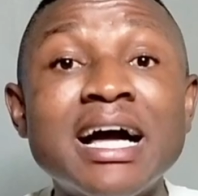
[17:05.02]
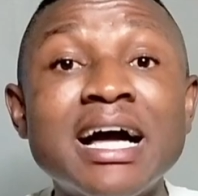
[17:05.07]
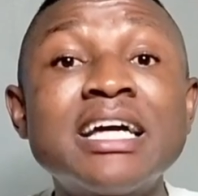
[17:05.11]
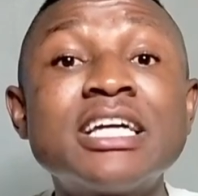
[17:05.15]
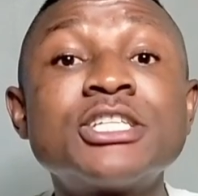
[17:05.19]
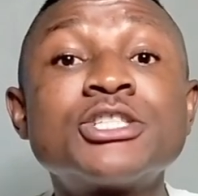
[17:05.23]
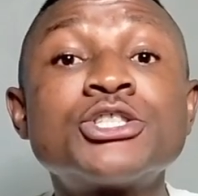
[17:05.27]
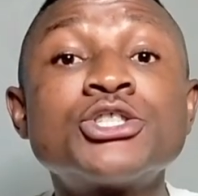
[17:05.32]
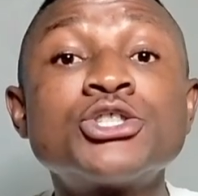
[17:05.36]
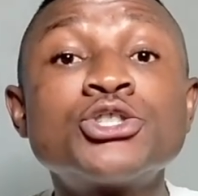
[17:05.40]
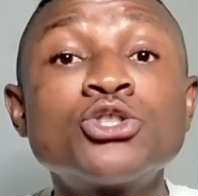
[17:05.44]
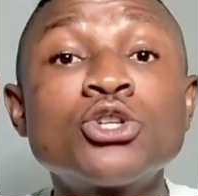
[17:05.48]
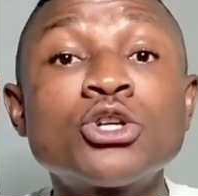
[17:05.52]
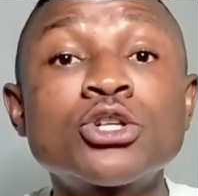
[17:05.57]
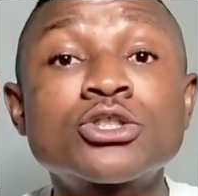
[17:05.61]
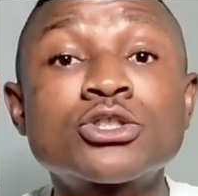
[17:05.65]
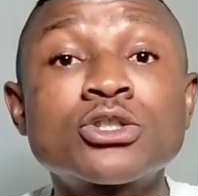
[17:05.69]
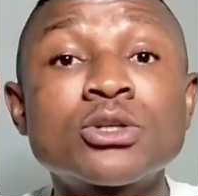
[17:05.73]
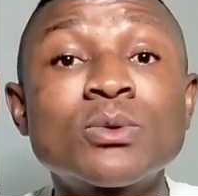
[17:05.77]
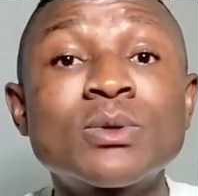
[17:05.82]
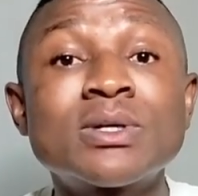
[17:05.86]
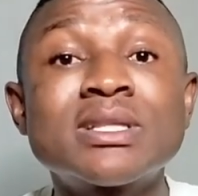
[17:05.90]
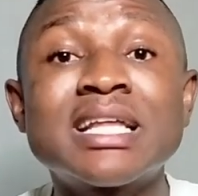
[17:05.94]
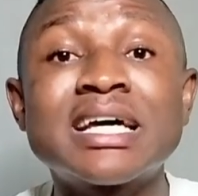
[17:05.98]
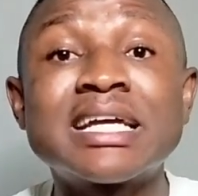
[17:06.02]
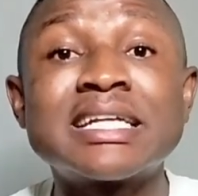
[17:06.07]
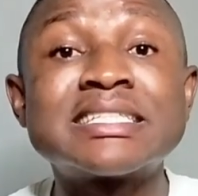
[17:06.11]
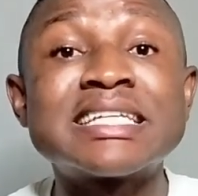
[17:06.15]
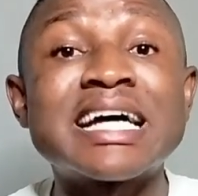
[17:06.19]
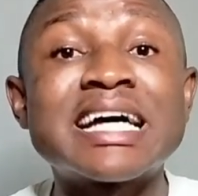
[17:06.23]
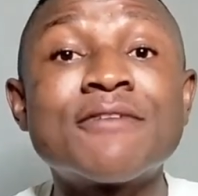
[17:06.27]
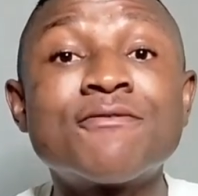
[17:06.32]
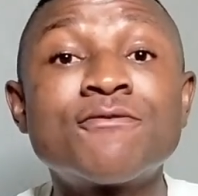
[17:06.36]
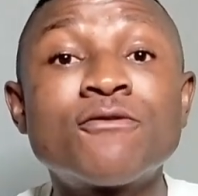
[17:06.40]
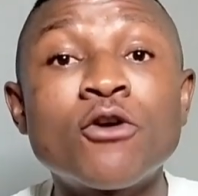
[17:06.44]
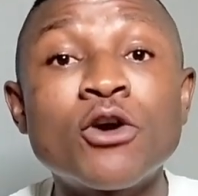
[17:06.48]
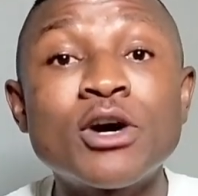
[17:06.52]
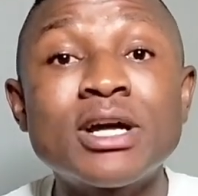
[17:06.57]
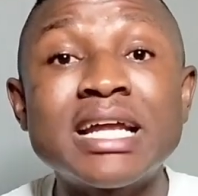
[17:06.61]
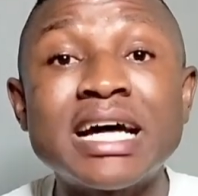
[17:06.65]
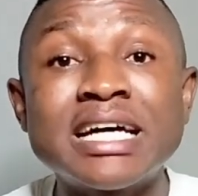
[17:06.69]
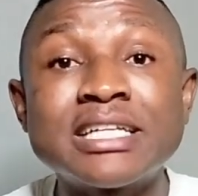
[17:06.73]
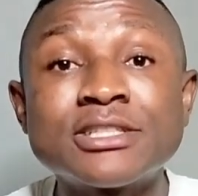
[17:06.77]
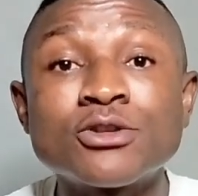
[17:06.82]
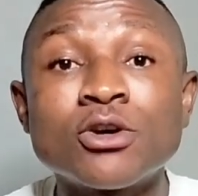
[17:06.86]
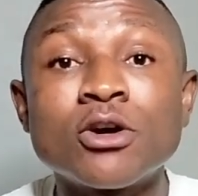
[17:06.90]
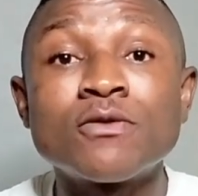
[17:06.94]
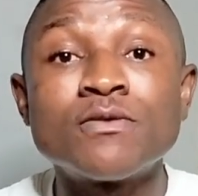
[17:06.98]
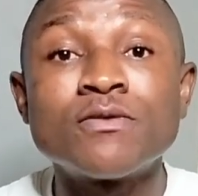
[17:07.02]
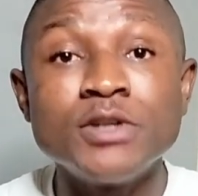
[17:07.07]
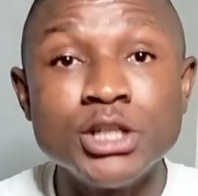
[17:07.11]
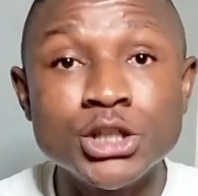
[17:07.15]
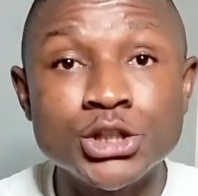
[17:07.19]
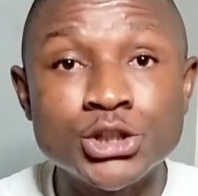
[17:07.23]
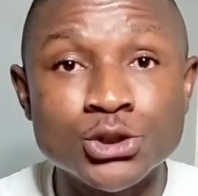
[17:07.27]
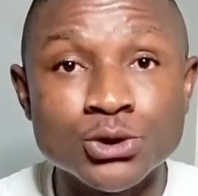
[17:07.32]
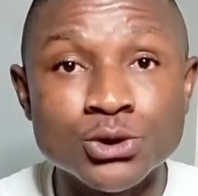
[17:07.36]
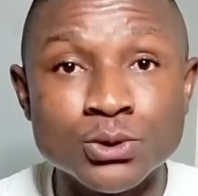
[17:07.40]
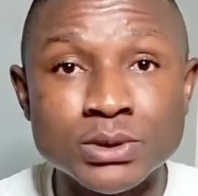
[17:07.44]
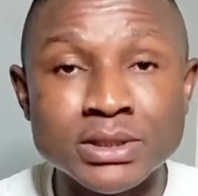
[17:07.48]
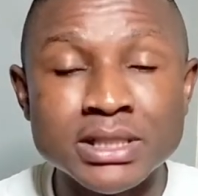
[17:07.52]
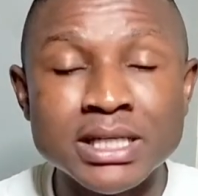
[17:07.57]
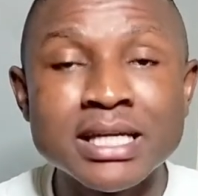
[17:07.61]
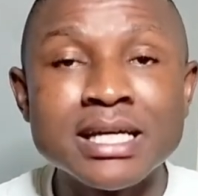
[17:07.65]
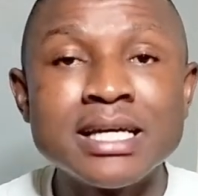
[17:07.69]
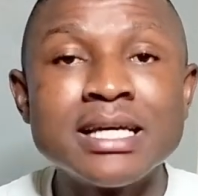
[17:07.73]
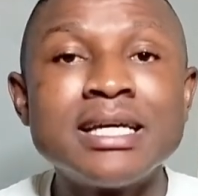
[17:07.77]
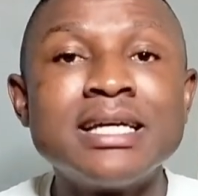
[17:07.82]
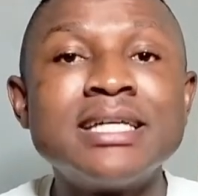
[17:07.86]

is not someone that is avoidant of issues.